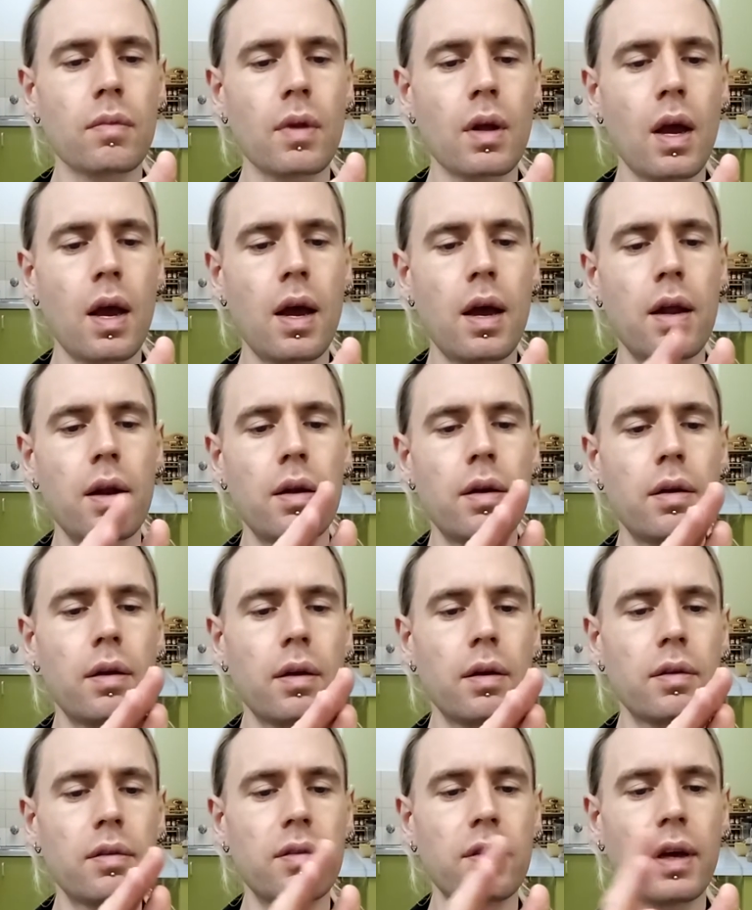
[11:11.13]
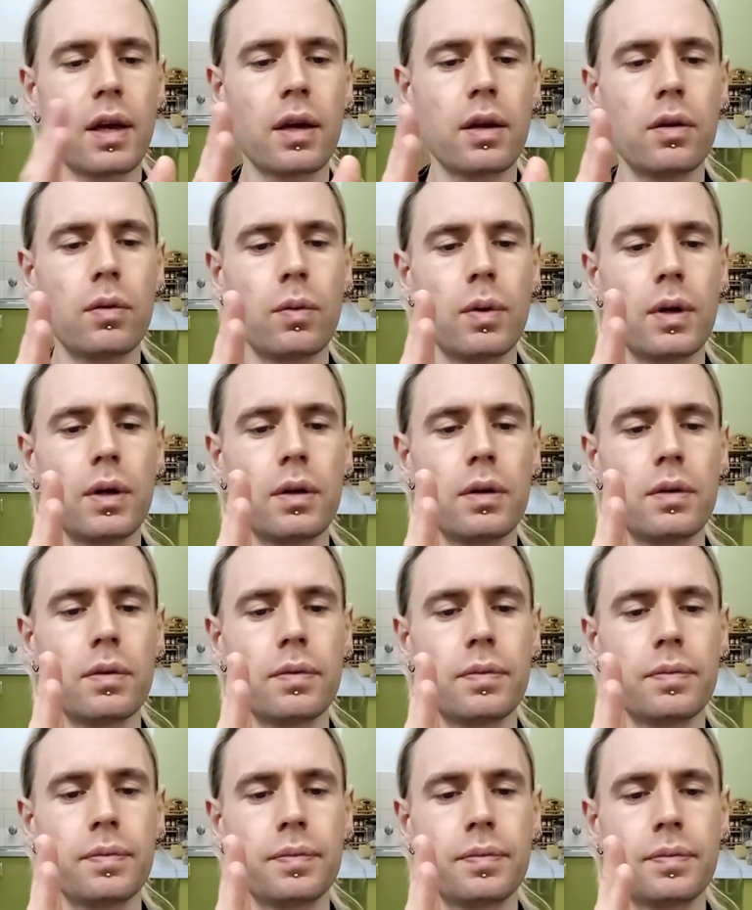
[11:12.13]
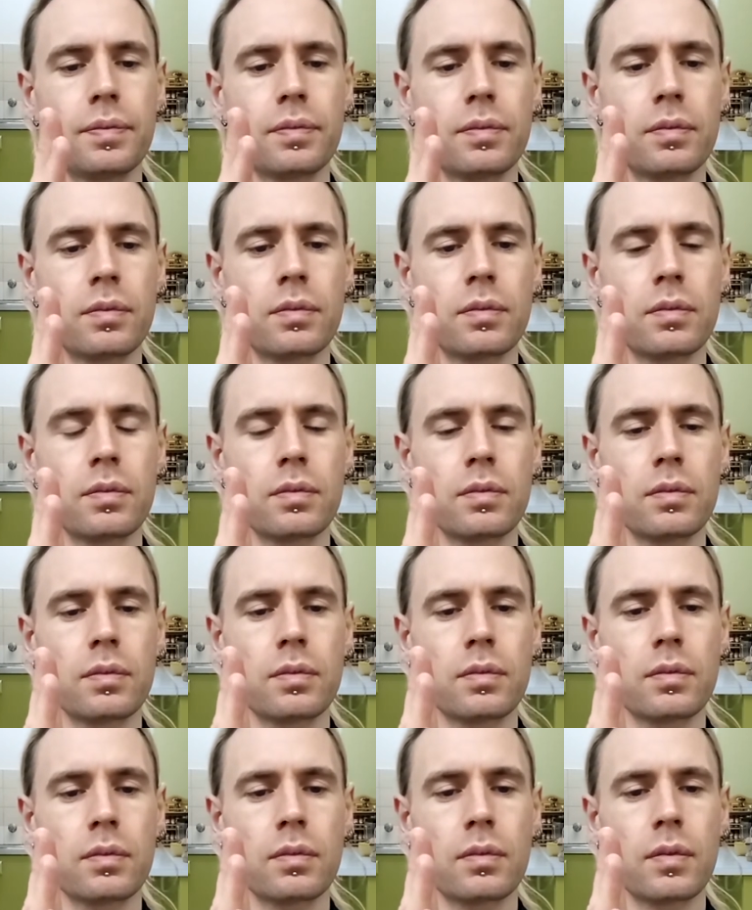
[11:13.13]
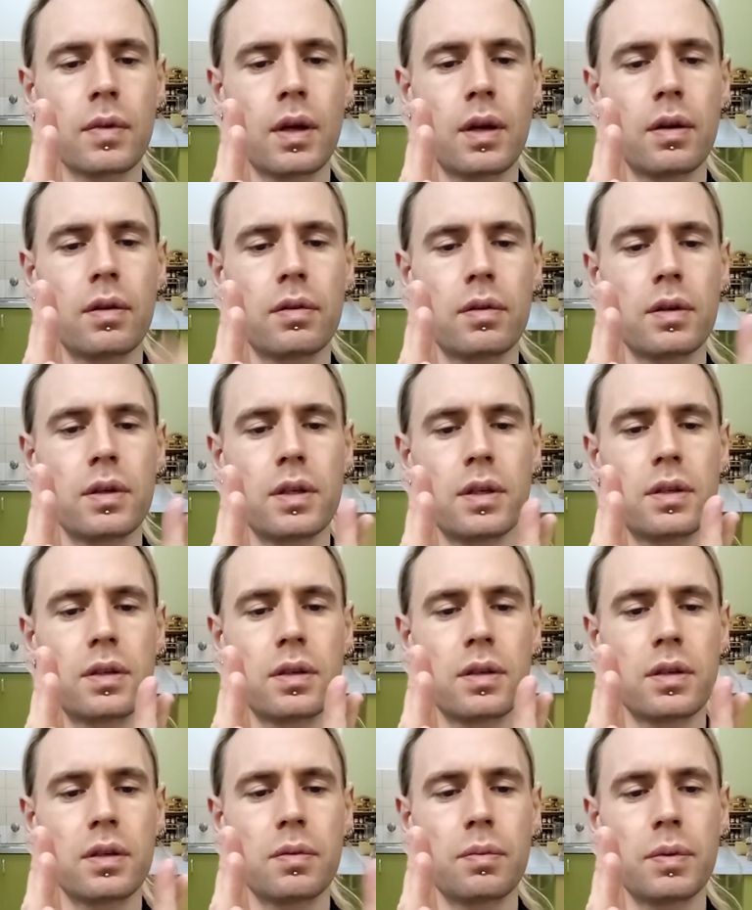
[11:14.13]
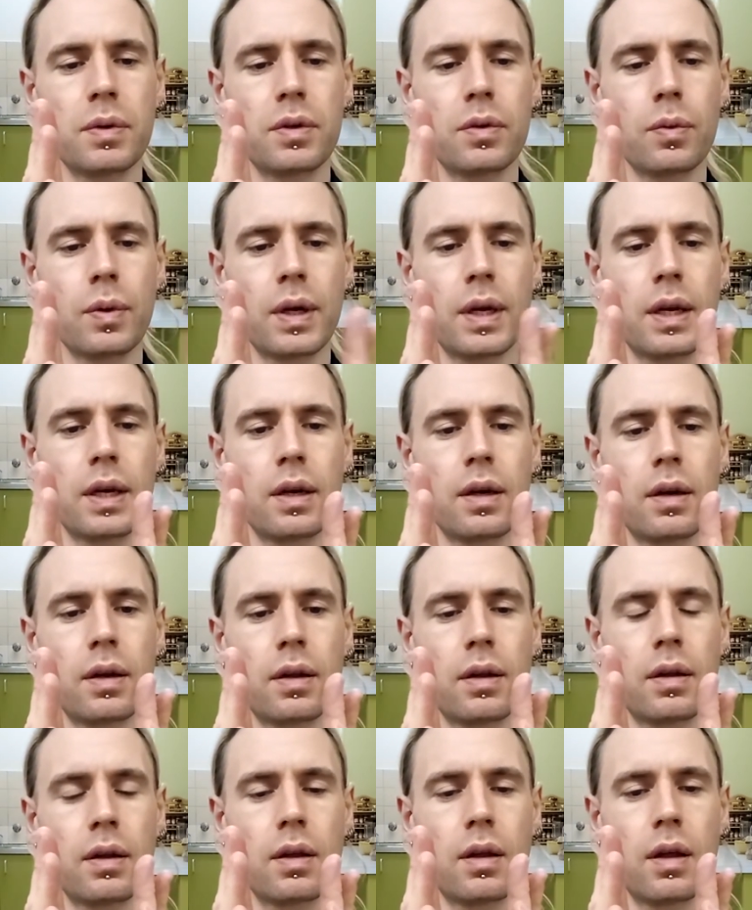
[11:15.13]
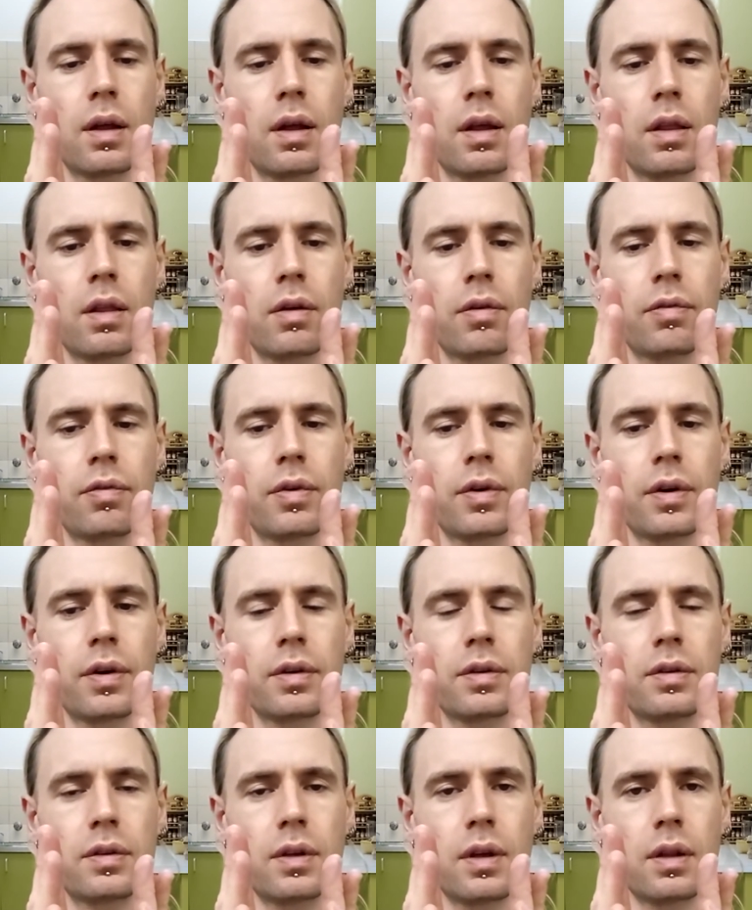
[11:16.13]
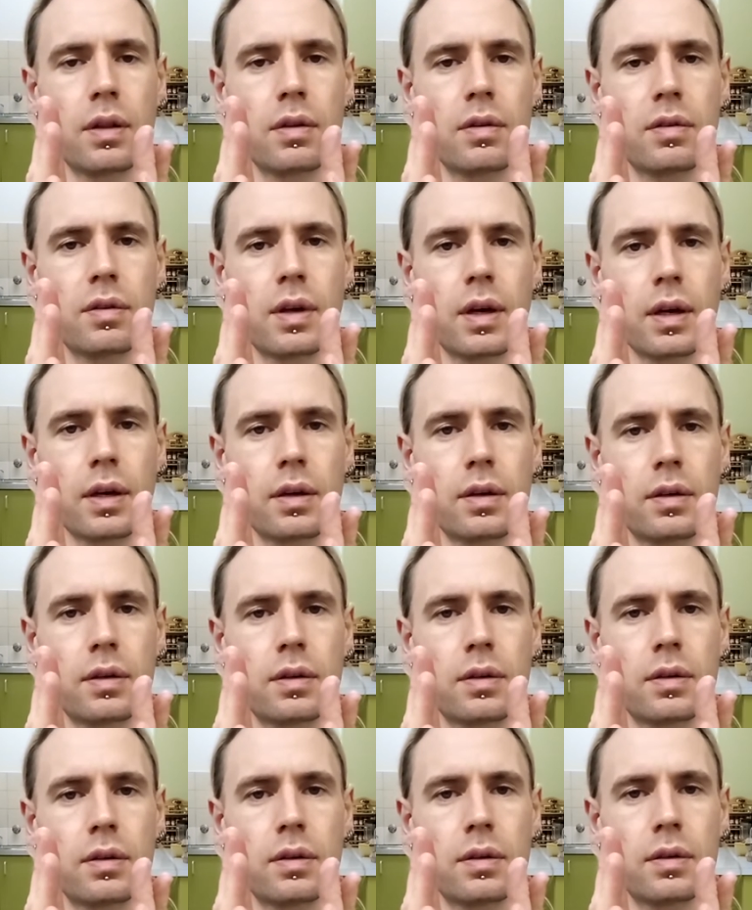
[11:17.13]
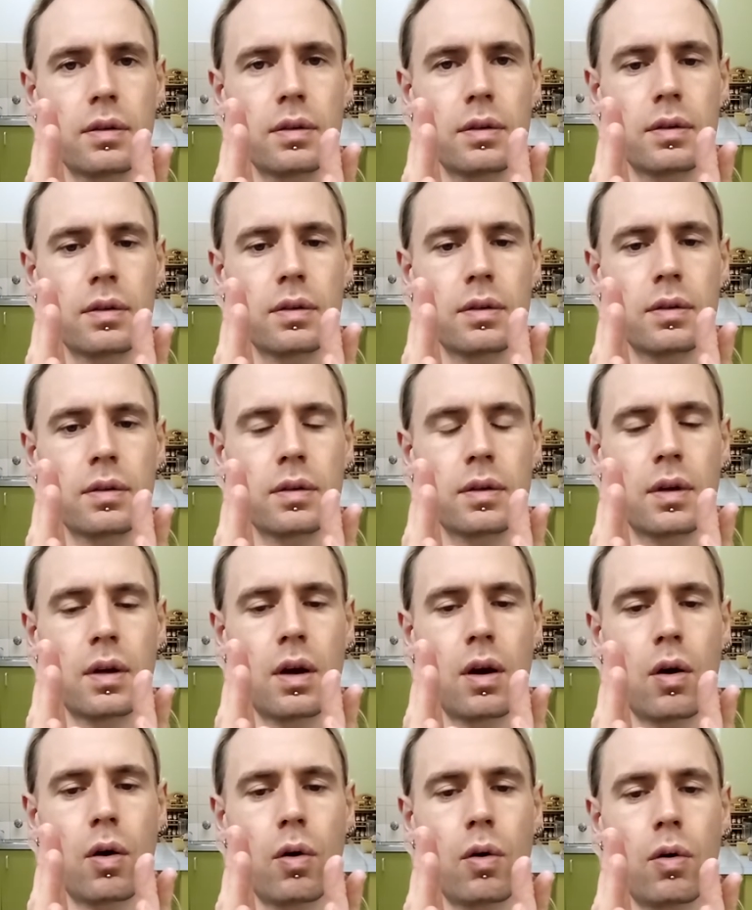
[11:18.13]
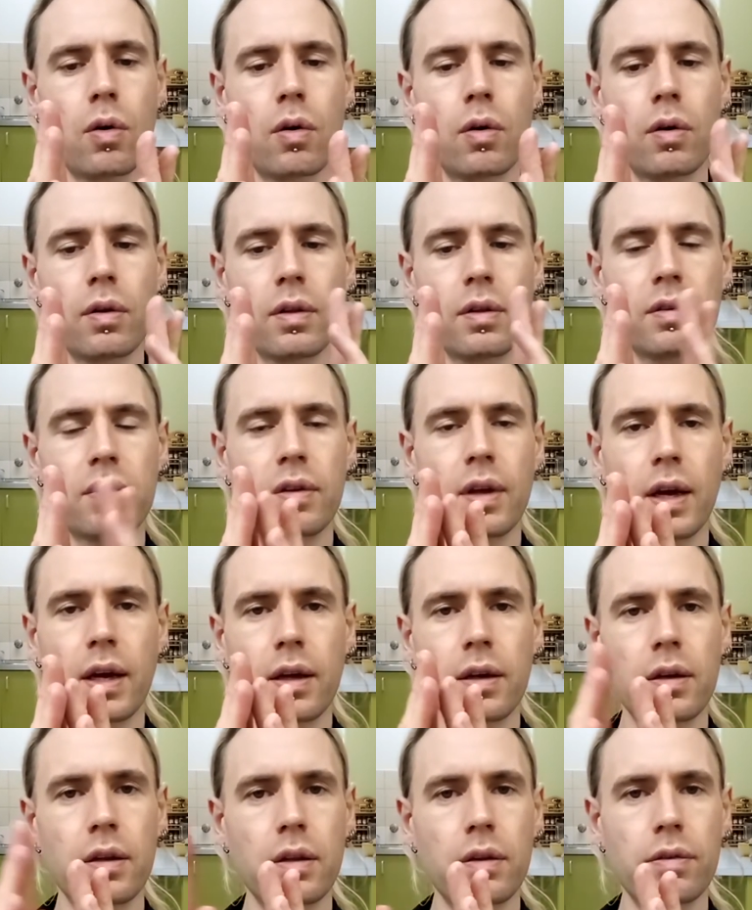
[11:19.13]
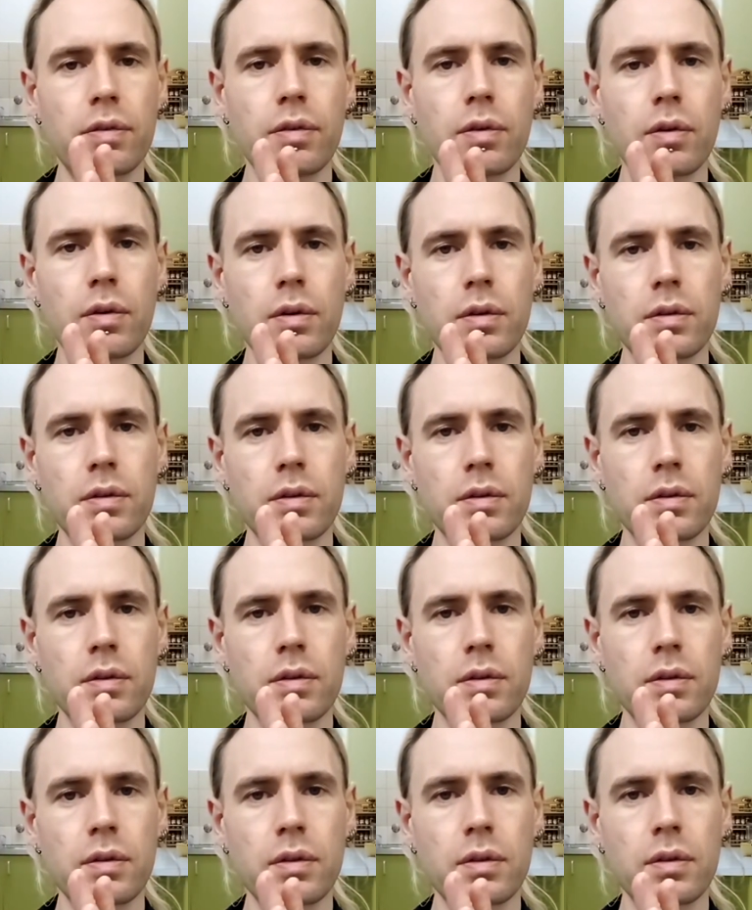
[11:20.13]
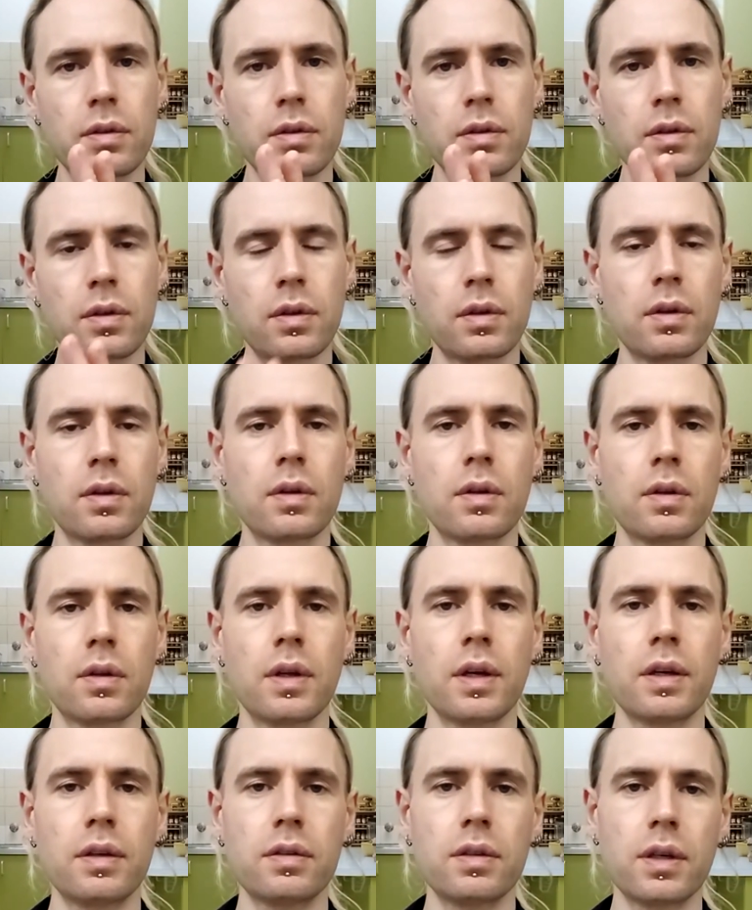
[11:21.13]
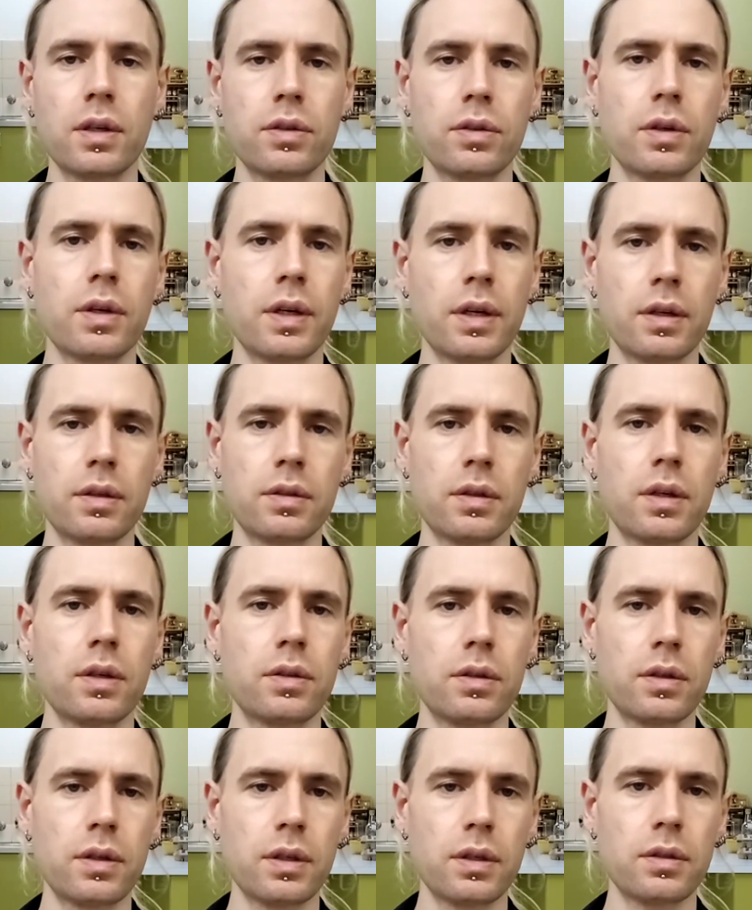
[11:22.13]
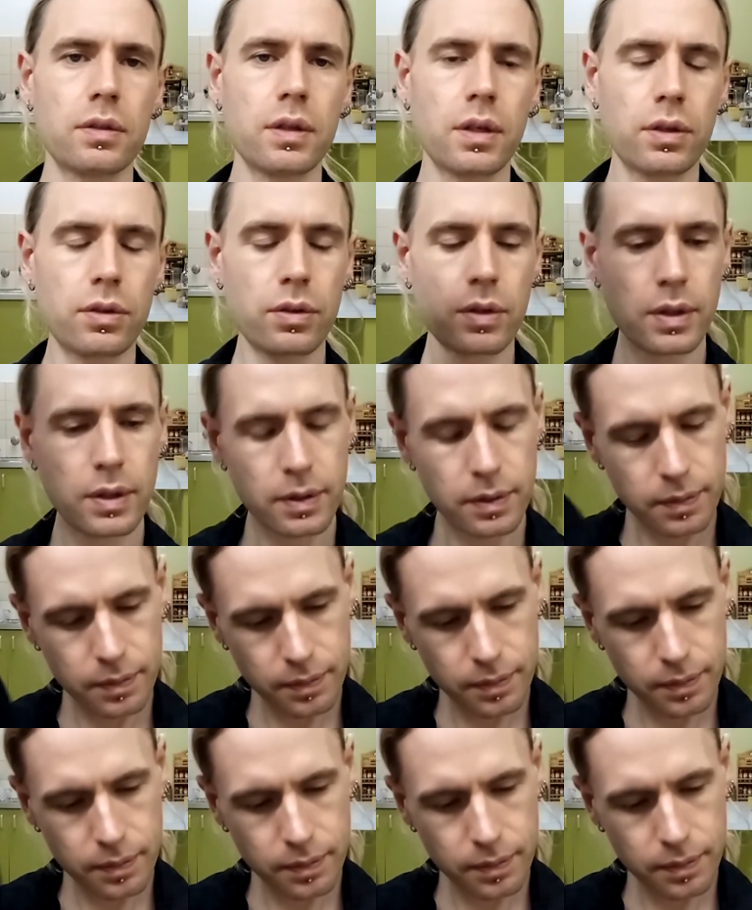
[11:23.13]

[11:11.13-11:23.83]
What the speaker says: and a second one is the distance between the first and the second, or the second and the fourth, etc., etc., etc.